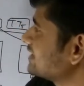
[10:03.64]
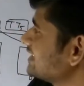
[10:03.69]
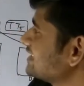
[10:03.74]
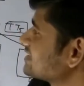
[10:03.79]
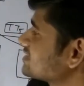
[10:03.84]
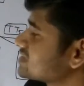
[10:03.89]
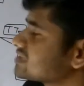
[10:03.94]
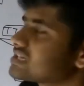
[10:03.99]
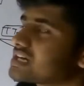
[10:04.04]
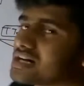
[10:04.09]

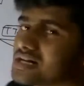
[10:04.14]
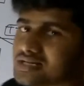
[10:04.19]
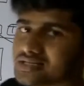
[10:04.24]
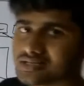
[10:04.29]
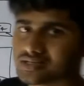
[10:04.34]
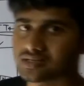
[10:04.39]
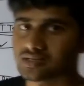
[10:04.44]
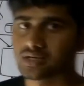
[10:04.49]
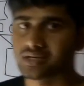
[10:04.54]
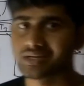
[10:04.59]
it
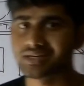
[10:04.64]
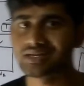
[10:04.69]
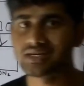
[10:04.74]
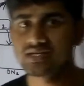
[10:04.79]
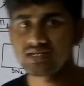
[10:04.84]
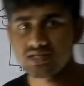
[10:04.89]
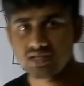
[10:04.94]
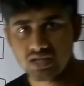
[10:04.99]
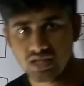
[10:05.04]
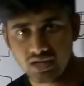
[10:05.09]
does
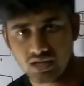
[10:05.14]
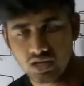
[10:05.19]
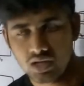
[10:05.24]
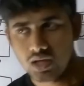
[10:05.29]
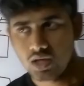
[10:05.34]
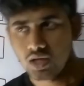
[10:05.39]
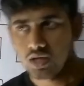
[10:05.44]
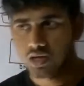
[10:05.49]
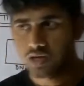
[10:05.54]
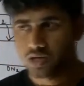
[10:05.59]
is,
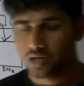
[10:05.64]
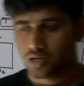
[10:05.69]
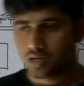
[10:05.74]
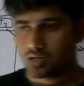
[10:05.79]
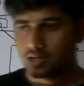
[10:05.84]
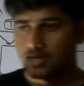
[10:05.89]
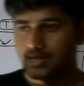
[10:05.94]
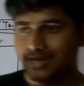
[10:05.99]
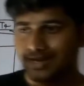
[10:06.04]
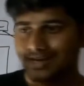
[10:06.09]

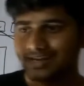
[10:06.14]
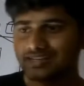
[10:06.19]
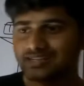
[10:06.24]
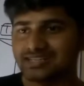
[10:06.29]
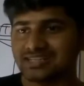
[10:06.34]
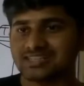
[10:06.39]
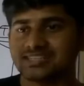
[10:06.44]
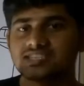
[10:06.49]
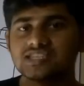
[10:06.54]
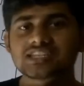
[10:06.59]

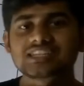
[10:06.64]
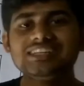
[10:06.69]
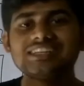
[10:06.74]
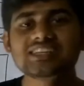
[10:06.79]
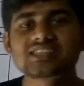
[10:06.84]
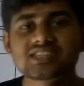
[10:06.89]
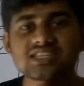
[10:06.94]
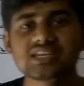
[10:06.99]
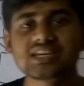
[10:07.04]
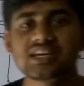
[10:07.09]
it
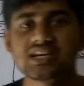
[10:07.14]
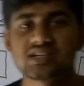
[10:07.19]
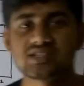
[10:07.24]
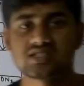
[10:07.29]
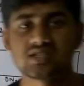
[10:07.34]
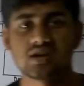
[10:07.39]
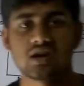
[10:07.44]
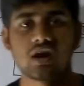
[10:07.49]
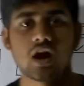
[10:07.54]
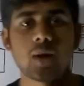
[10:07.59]

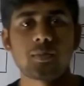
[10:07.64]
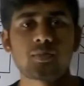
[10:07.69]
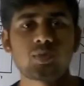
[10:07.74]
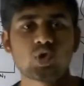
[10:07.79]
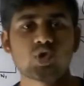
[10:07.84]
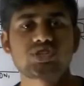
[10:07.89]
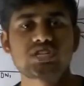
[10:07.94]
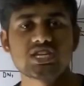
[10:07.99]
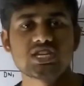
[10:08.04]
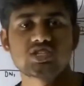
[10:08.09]
initiates a
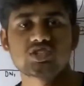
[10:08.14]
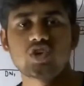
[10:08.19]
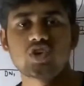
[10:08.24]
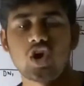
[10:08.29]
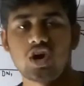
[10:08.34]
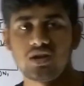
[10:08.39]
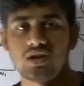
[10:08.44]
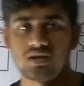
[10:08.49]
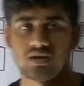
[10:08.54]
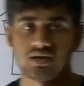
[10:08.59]
process
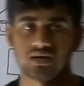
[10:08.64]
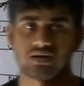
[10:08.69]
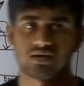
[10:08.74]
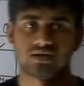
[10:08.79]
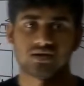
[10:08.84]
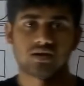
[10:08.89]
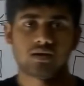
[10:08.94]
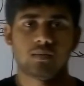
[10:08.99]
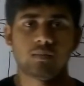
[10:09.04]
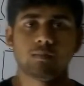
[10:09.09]
called
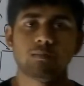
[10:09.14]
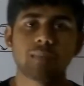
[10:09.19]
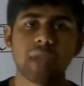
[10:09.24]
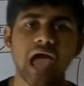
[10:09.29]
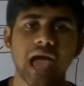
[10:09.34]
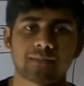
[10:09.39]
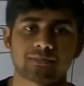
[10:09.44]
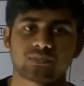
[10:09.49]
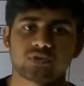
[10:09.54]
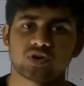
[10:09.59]

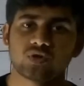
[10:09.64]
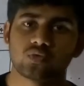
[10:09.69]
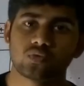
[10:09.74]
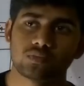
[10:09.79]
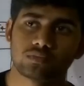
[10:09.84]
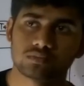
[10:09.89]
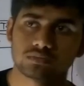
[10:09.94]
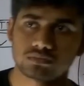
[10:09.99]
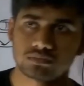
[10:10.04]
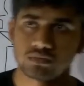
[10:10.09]
map,
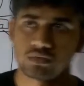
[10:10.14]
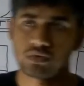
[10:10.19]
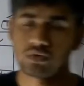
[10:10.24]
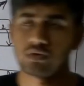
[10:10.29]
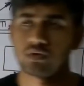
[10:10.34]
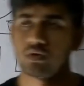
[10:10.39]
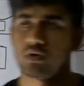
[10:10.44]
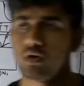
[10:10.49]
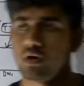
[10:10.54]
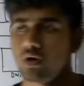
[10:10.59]

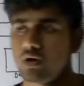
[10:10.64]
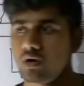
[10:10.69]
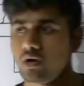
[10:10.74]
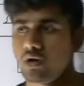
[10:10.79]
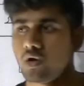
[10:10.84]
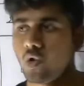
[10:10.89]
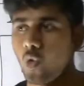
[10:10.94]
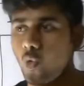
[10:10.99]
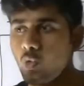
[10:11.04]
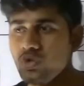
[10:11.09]

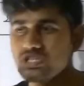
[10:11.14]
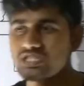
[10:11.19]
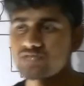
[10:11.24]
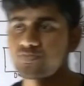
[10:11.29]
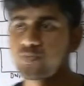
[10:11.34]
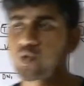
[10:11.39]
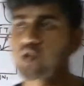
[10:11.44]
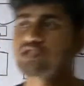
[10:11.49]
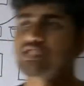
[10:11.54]
which